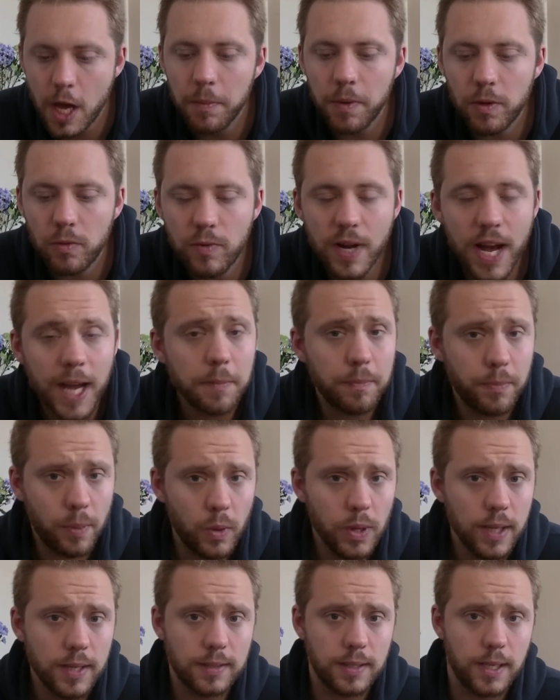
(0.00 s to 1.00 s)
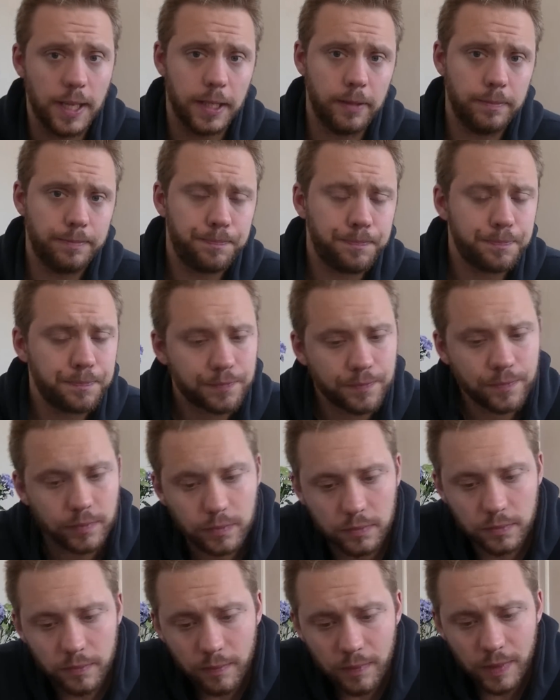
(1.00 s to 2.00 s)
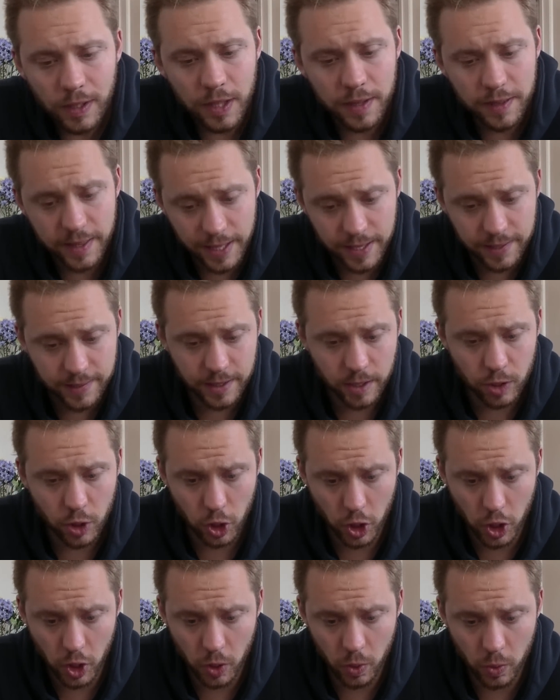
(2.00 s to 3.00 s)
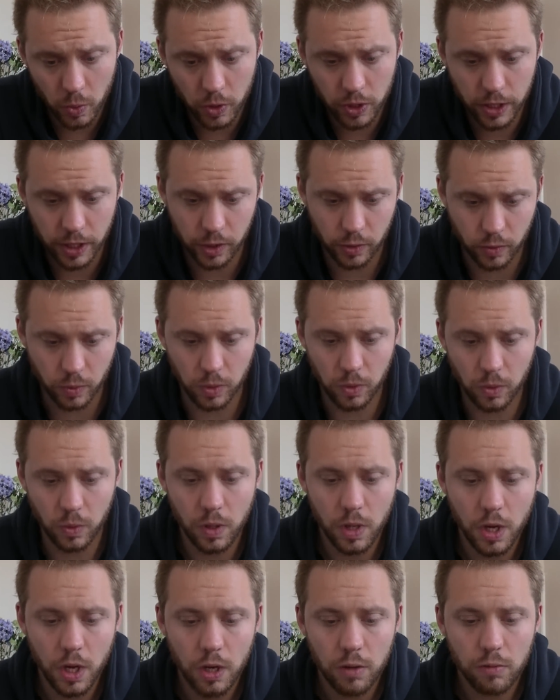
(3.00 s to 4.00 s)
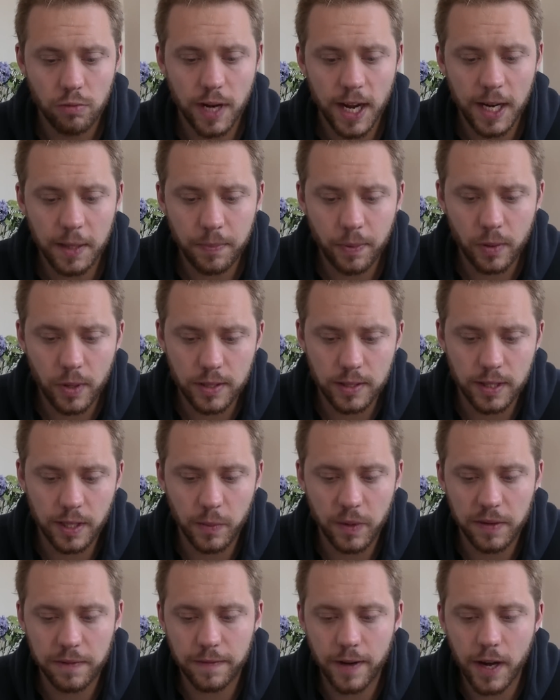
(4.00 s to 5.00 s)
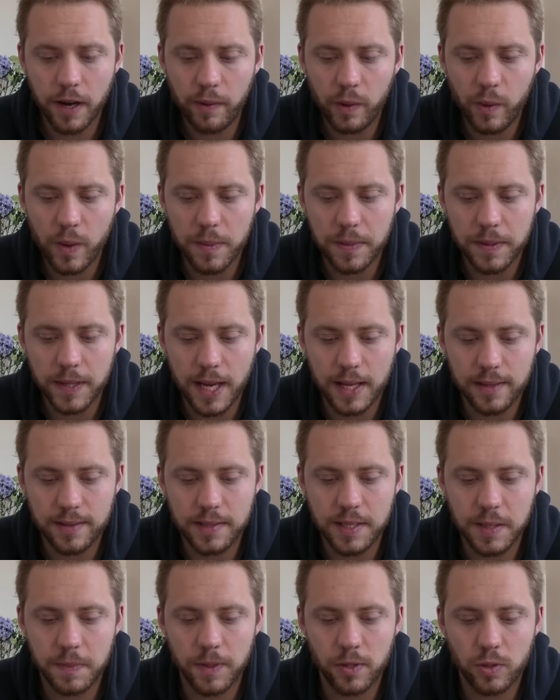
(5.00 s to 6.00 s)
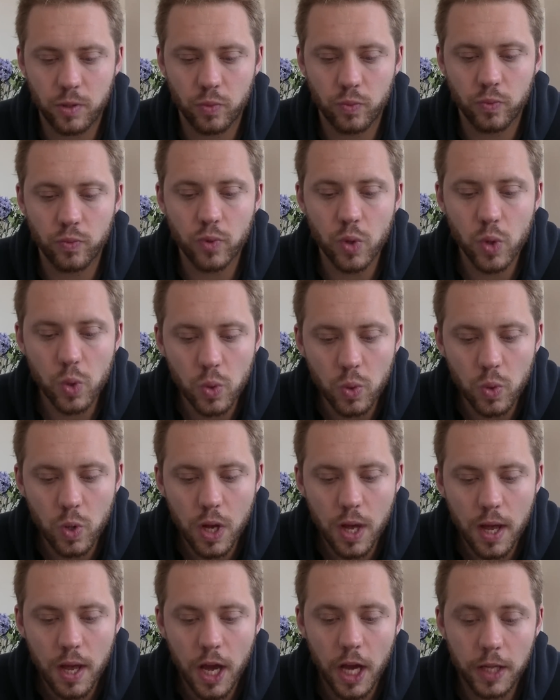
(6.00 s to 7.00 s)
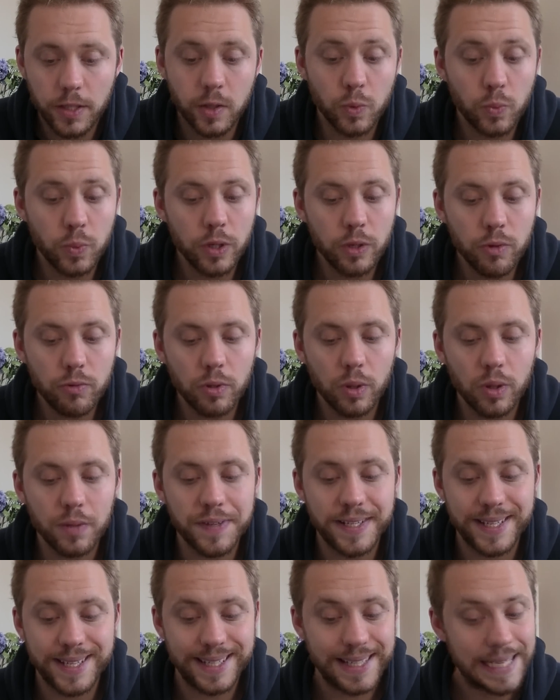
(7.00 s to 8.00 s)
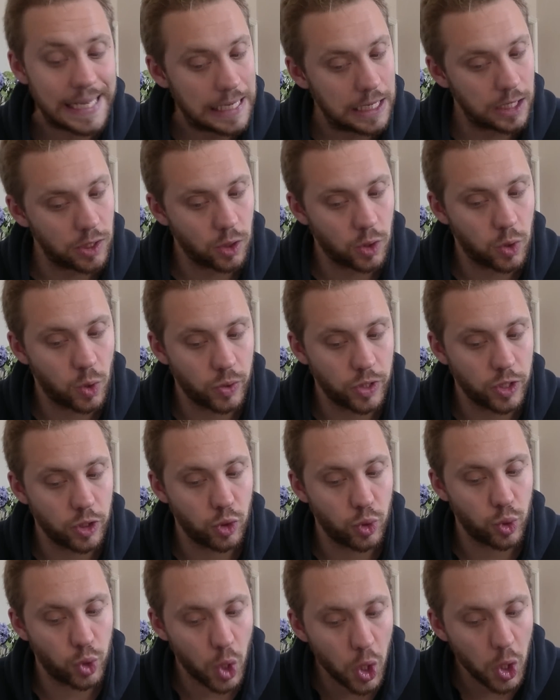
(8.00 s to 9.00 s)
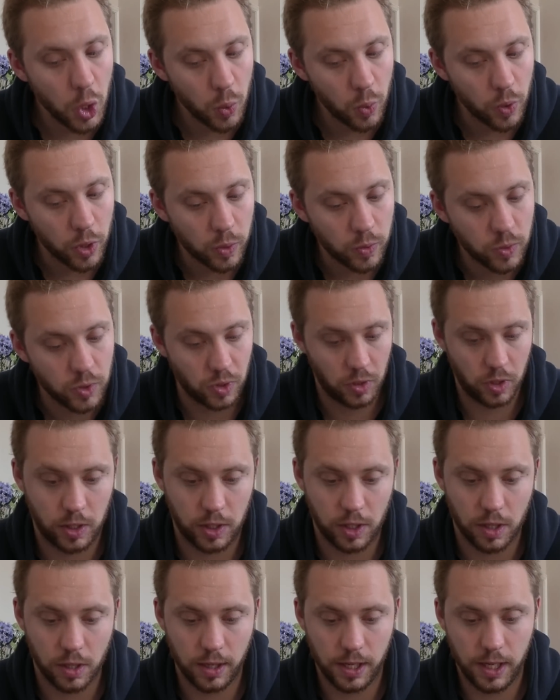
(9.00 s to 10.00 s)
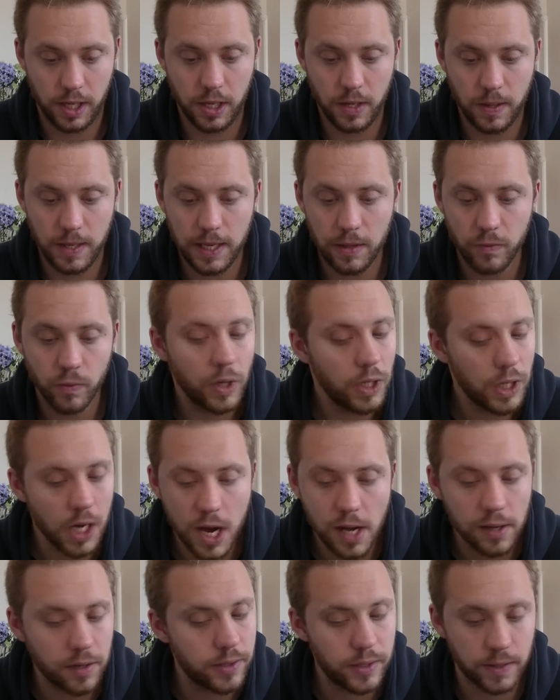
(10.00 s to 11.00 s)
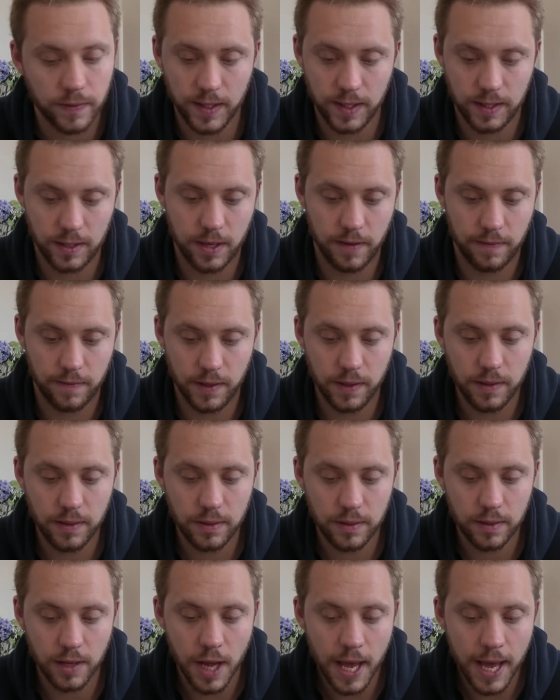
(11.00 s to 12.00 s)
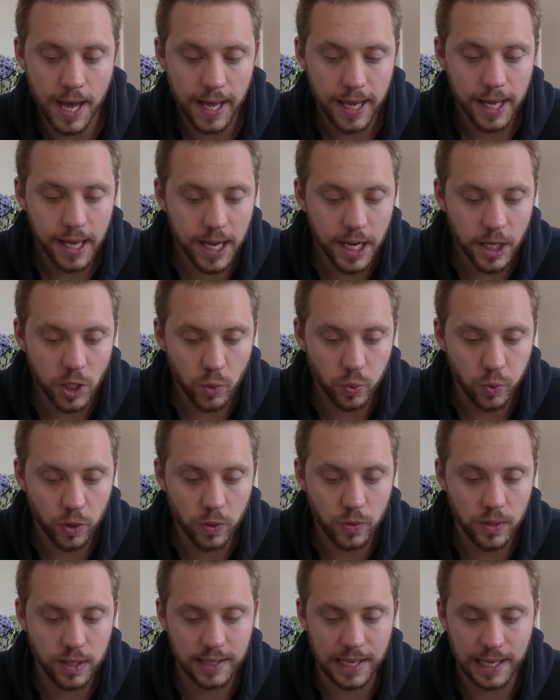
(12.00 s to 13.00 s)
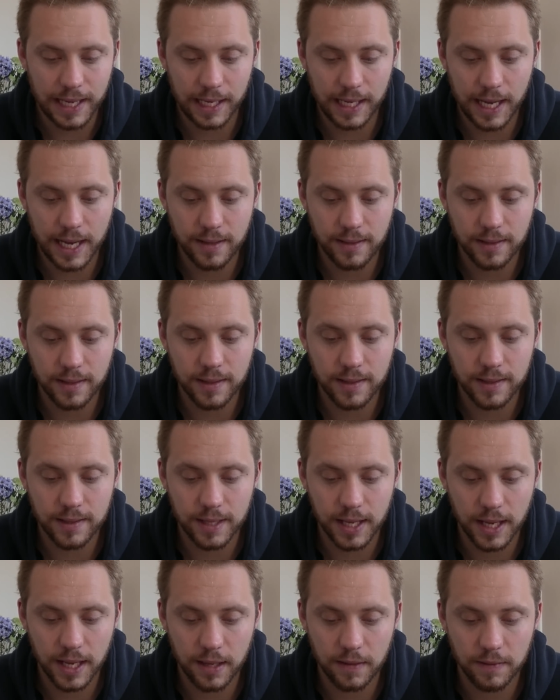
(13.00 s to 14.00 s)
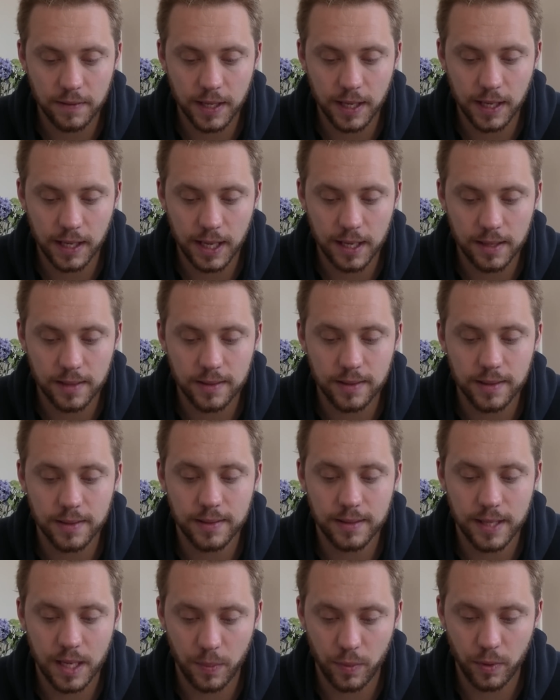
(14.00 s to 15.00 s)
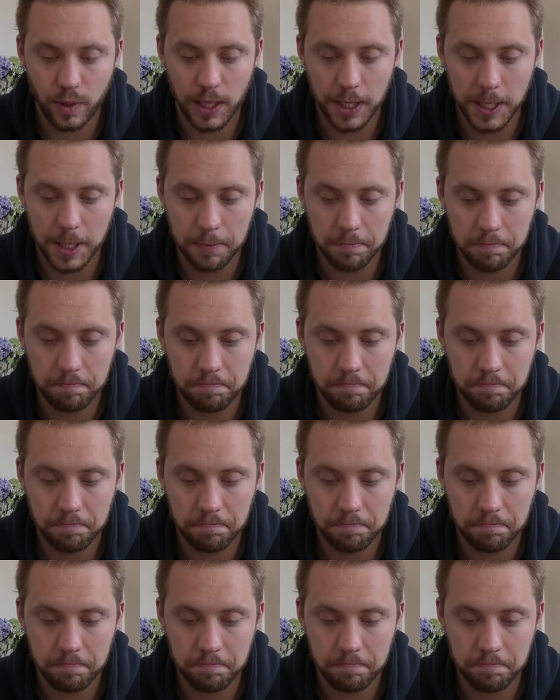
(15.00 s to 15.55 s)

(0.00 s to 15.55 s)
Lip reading: But rad poisoning, this is huge, this rule. Rad poisoning, when firing a weapon that has this special rule, at a wound roll of a 6 causes 2 wounds target unit, regardless of its toughness. Each wound is allocated and saved against separately.